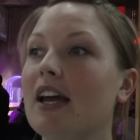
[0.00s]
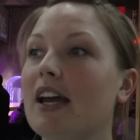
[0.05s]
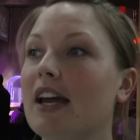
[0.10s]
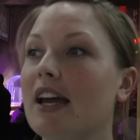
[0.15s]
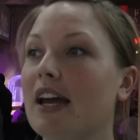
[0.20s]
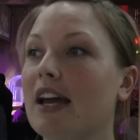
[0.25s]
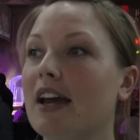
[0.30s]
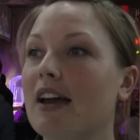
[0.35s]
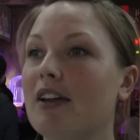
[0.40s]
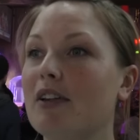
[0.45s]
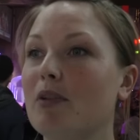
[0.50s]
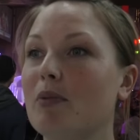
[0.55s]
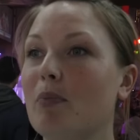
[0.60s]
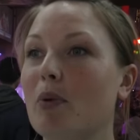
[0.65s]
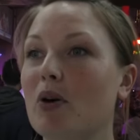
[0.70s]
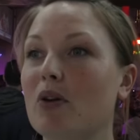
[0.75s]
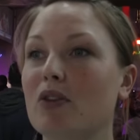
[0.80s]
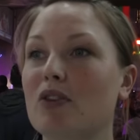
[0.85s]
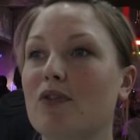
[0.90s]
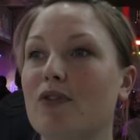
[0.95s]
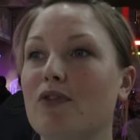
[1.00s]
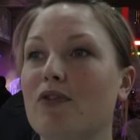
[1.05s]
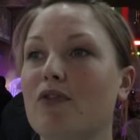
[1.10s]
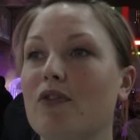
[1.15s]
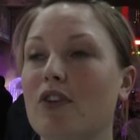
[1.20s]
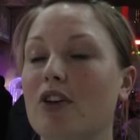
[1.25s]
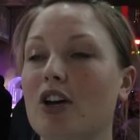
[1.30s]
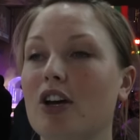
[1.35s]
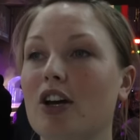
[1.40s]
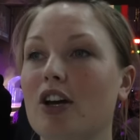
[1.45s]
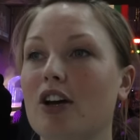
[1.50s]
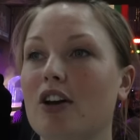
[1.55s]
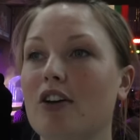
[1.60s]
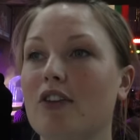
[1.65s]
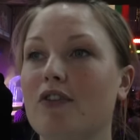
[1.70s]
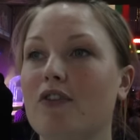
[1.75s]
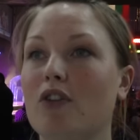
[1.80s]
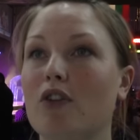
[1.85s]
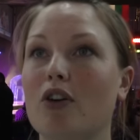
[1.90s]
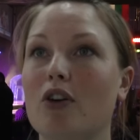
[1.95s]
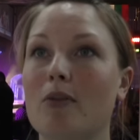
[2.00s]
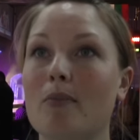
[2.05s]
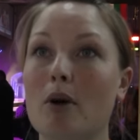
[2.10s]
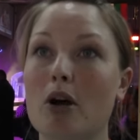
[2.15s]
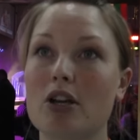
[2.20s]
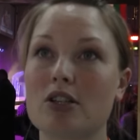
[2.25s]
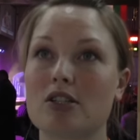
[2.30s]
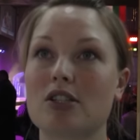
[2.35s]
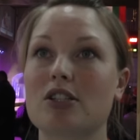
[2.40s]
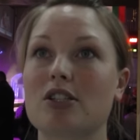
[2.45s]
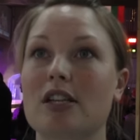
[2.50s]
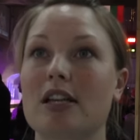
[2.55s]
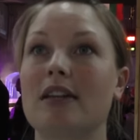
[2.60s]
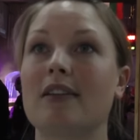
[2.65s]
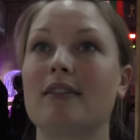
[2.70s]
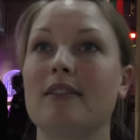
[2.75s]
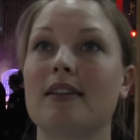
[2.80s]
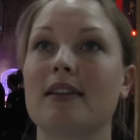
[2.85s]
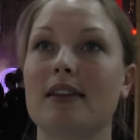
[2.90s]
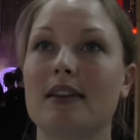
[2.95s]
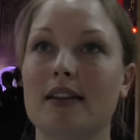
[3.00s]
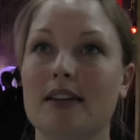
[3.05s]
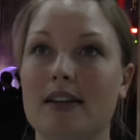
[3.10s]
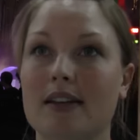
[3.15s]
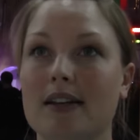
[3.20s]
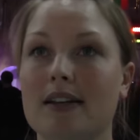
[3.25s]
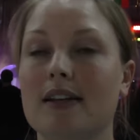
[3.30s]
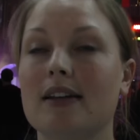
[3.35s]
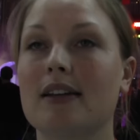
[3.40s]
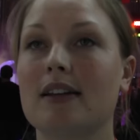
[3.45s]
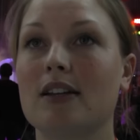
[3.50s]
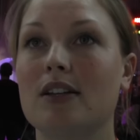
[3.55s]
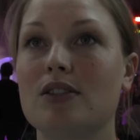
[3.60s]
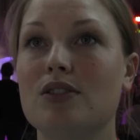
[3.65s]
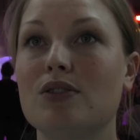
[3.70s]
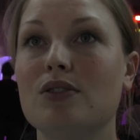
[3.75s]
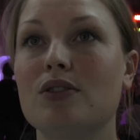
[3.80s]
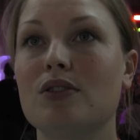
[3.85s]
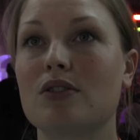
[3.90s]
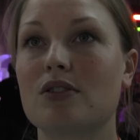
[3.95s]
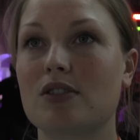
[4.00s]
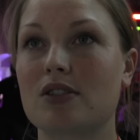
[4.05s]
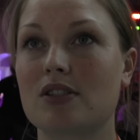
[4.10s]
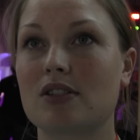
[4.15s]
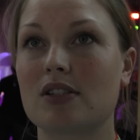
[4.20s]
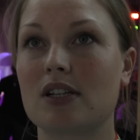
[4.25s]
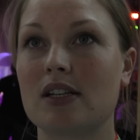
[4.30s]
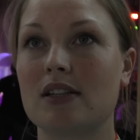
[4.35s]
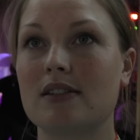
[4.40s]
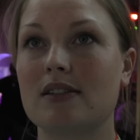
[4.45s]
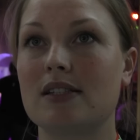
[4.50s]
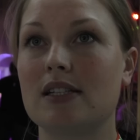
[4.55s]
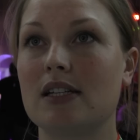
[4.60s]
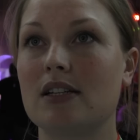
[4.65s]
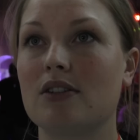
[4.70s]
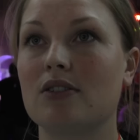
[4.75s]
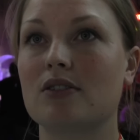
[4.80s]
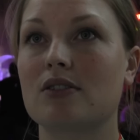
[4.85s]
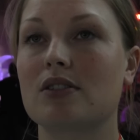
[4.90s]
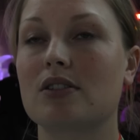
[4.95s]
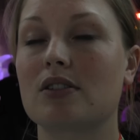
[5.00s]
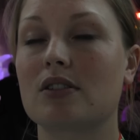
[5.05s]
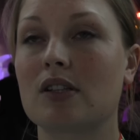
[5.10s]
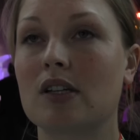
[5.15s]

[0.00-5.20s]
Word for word: and both uh, for masters and uh, juniors and seniors.